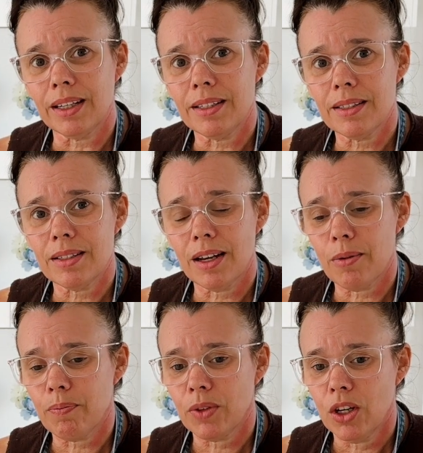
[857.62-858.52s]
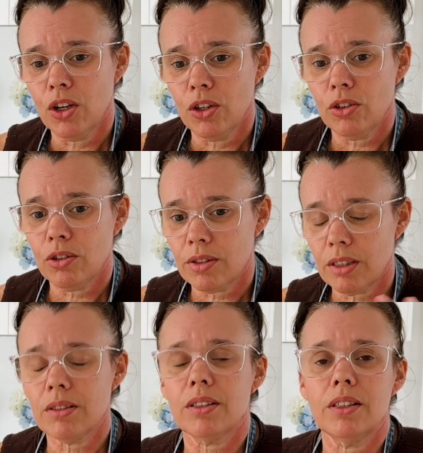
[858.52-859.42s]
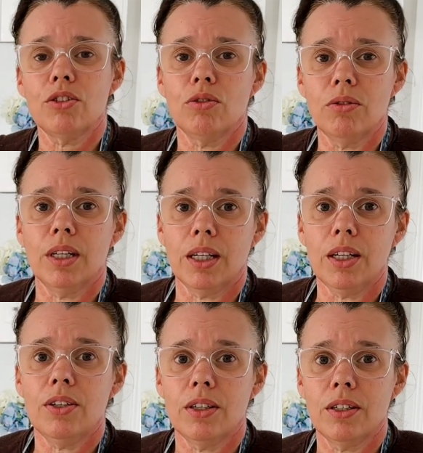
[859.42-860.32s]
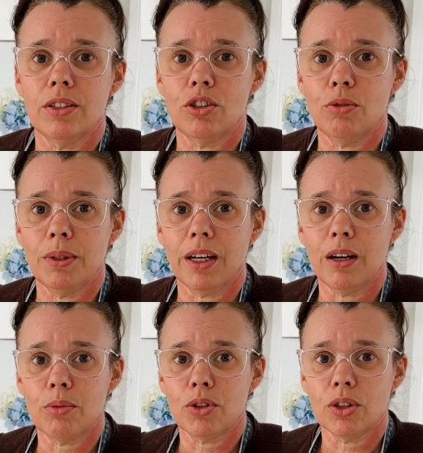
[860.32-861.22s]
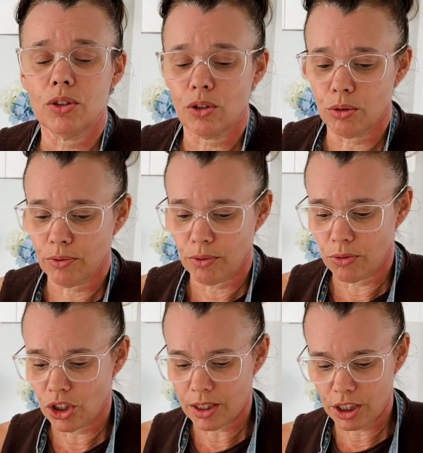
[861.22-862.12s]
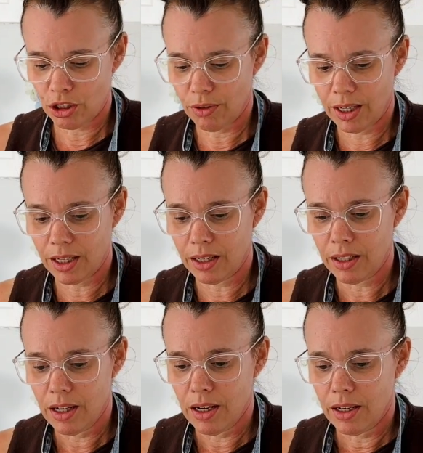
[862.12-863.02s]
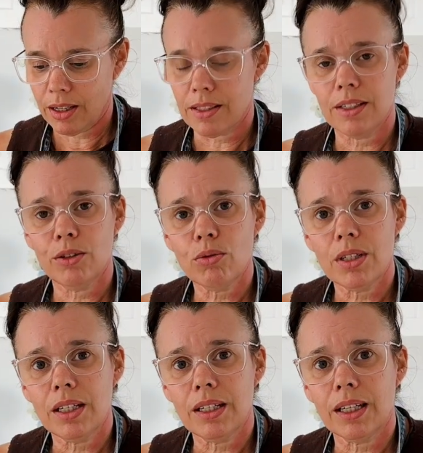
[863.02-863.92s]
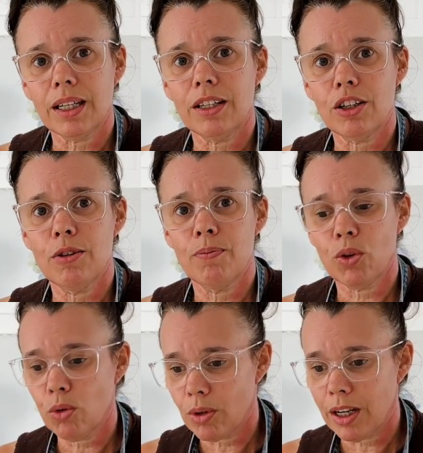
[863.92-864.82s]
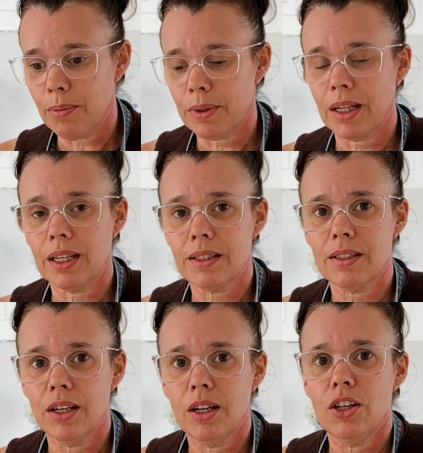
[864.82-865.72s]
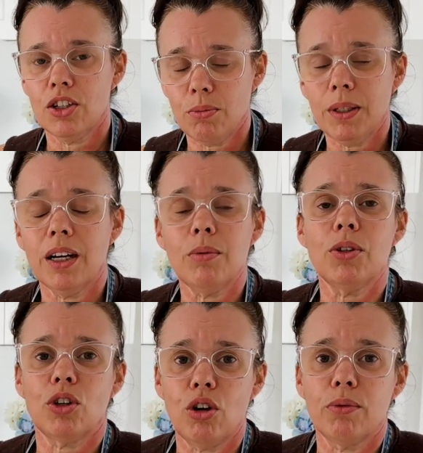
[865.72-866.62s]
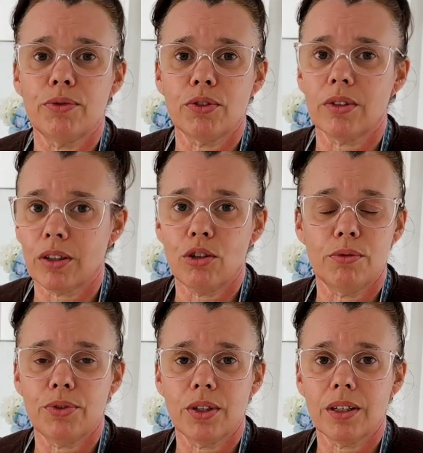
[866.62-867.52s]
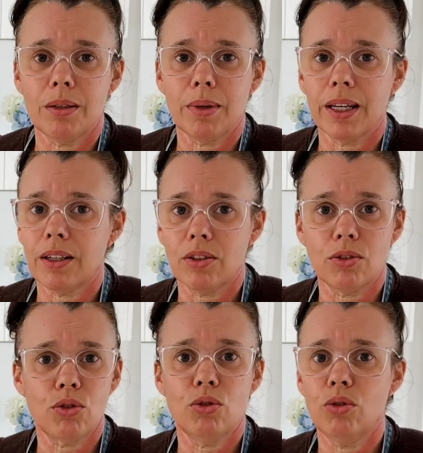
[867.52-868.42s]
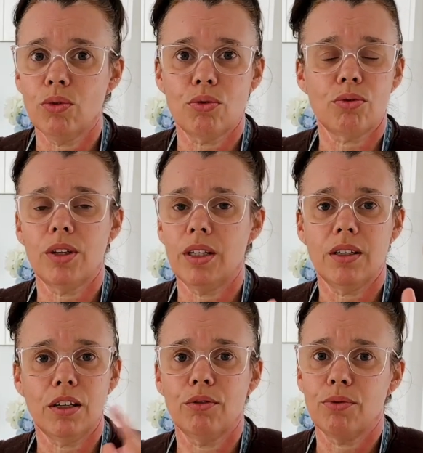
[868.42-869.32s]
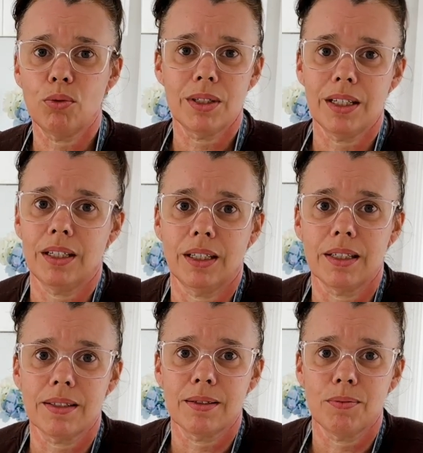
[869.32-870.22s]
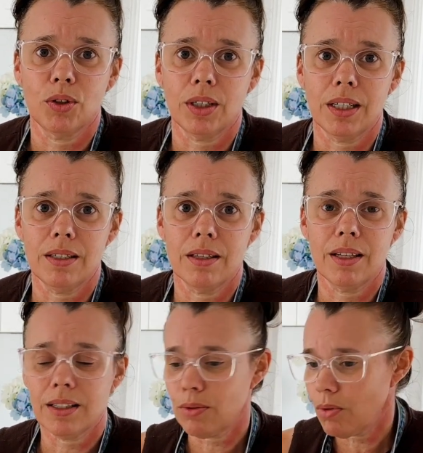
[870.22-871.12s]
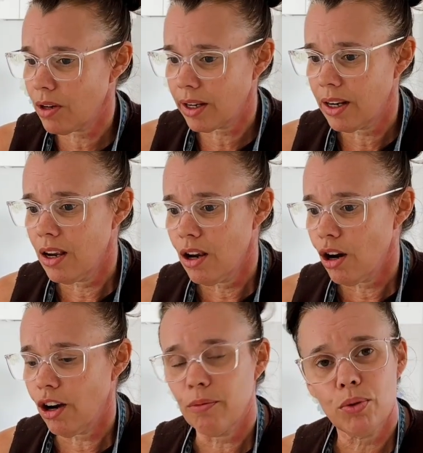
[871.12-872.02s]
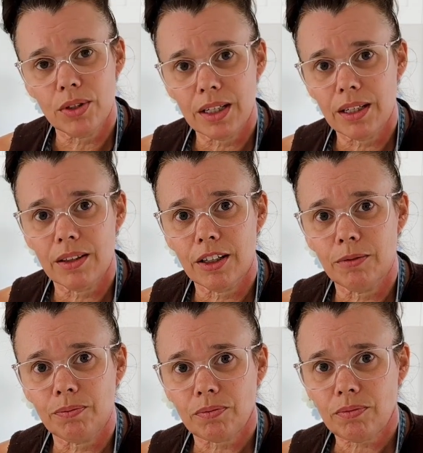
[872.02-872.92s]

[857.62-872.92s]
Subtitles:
cakes, you seriously do need to be able to go from just creating a single tier cake or cupcakes to be able to confidently make 2, 3, and 4 tier cakes. Okay, so that's why I've put together